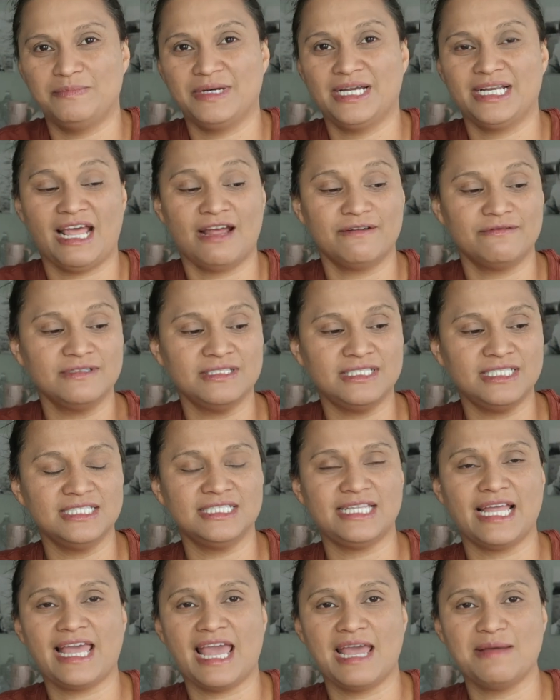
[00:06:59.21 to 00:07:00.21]
But ever since
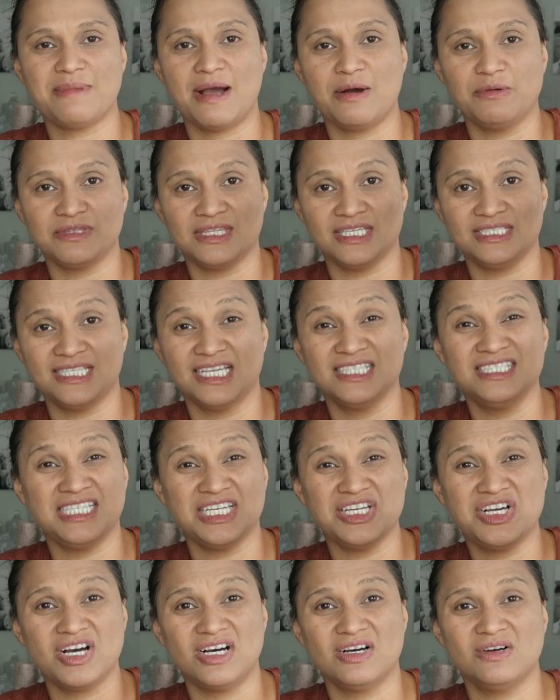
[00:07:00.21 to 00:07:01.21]
they came out with the
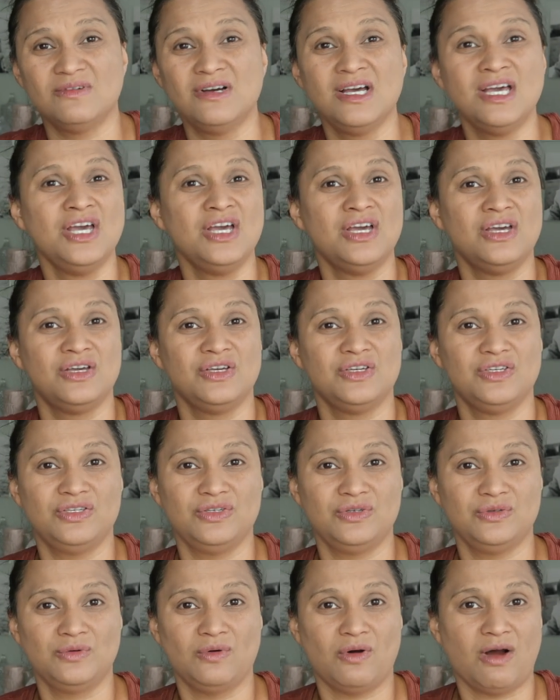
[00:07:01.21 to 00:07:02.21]
Scentsy Go,
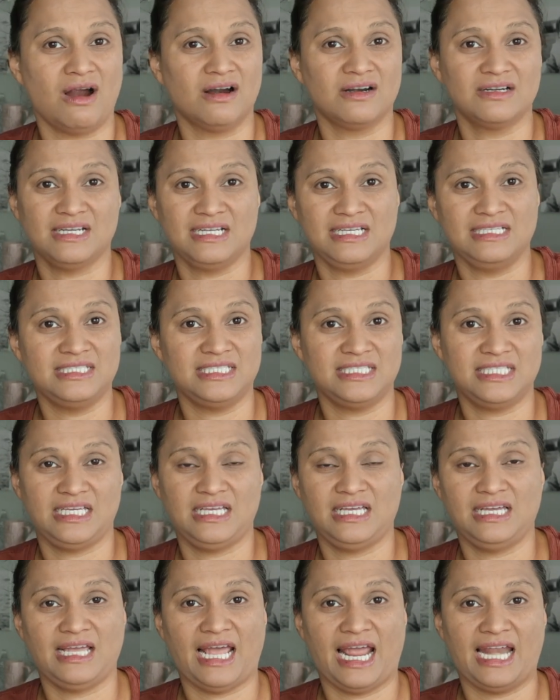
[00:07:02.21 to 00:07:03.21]
you hardly
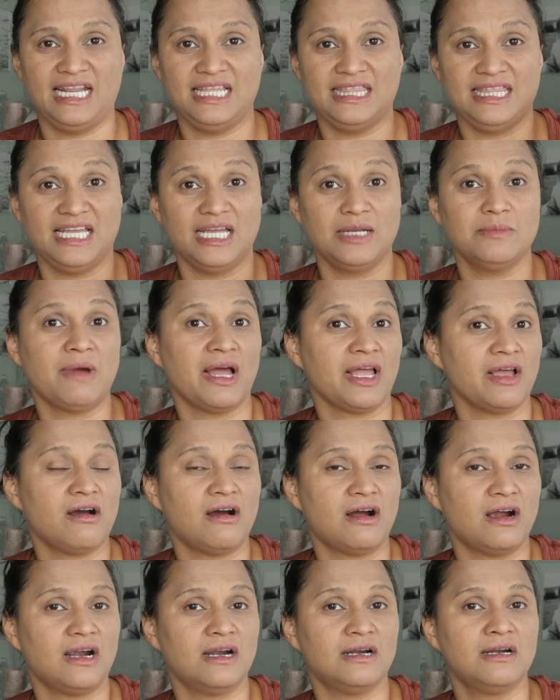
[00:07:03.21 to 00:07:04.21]
see anything in my
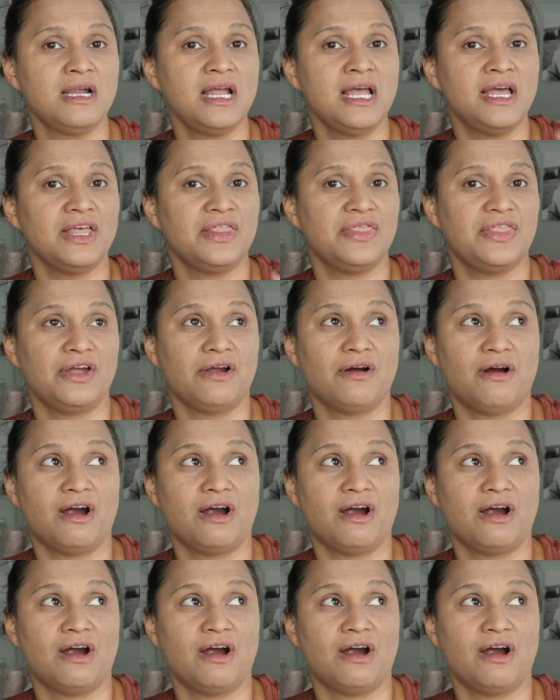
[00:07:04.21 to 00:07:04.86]
car. There